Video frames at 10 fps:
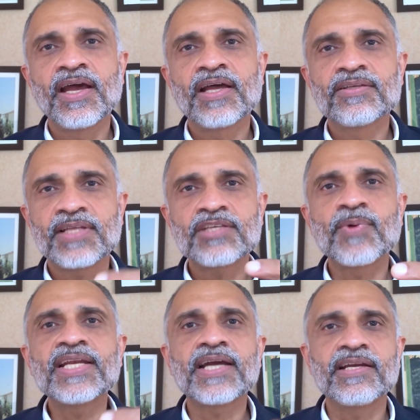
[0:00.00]
So that's
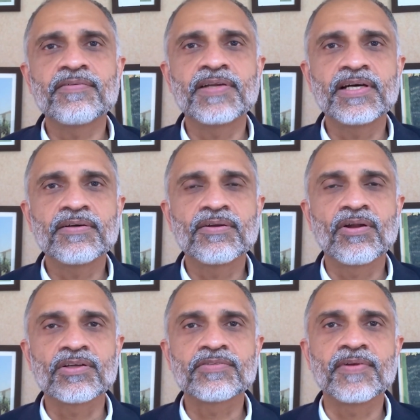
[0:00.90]
one kind of
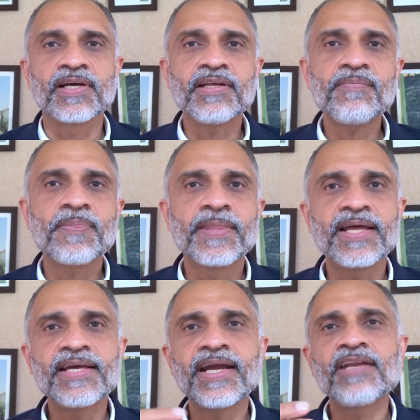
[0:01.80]
loss of learning. The
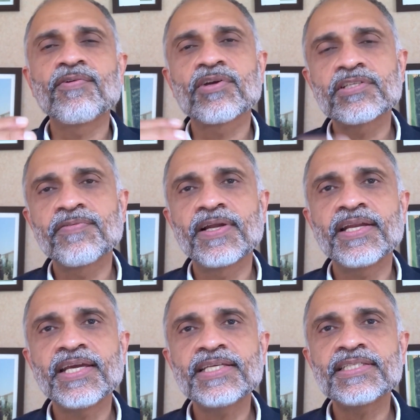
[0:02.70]
other kind of loss of
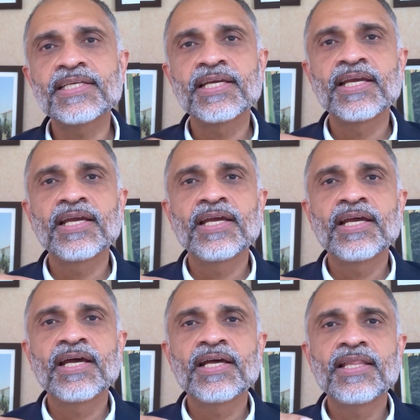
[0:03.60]
learning is
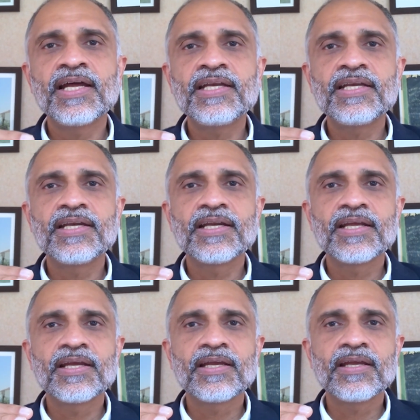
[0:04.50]
that
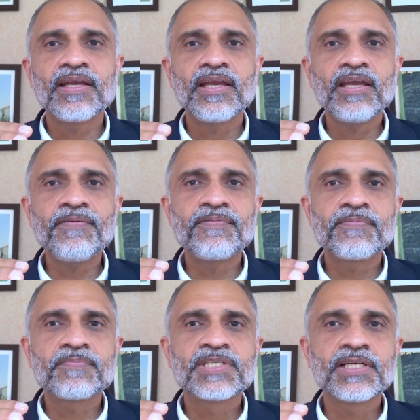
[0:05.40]
if
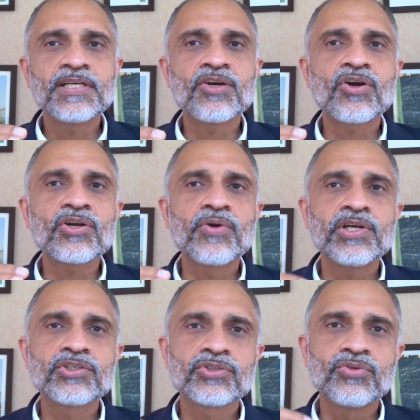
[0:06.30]
children are not going
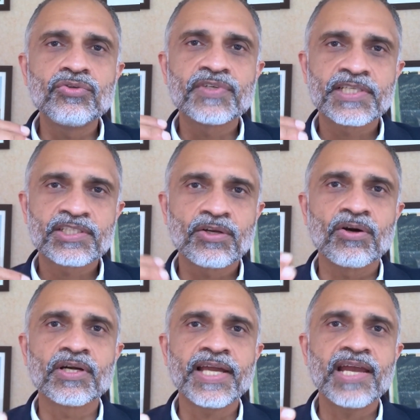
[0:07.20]
to school for such a
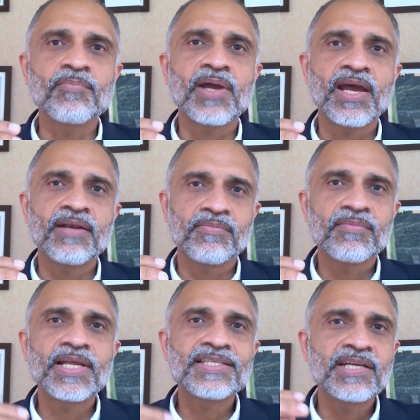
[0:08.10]
long time, and
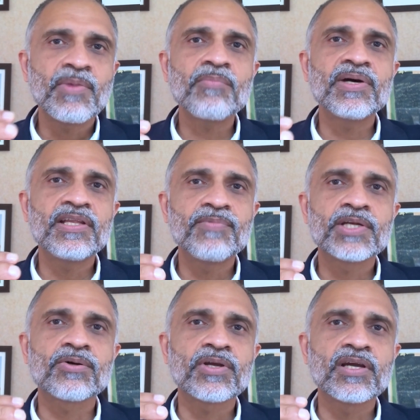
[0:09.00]
let's remember that we
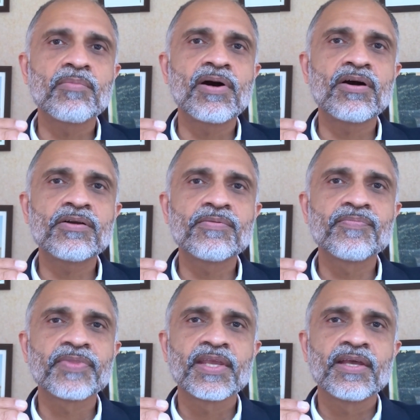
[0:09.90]
are talking about
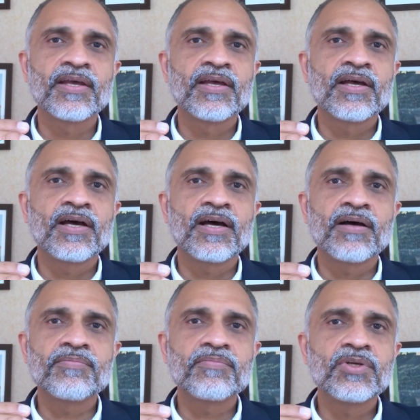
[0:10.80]

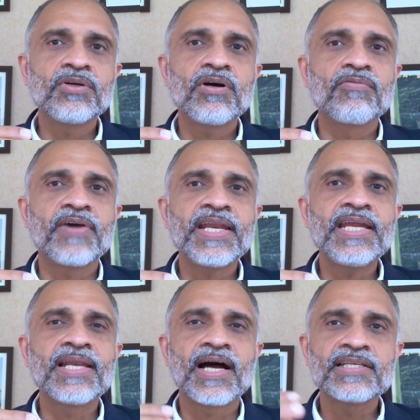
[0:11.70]
a
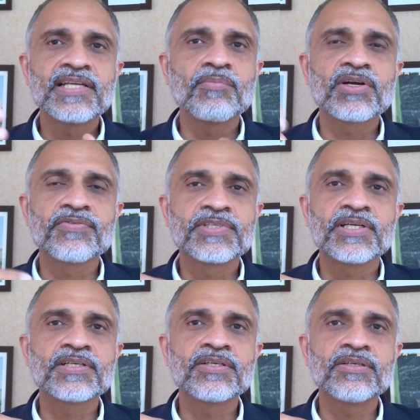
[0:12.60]
very large number of
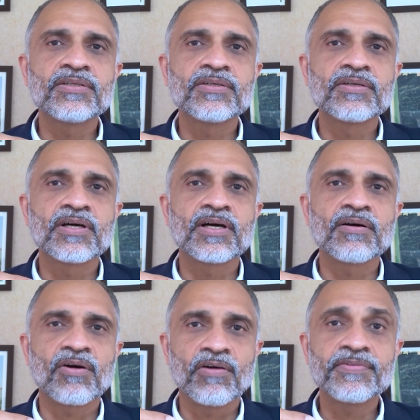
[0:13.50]
children
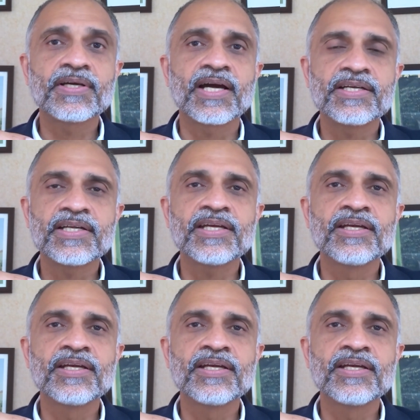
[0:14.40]
of the country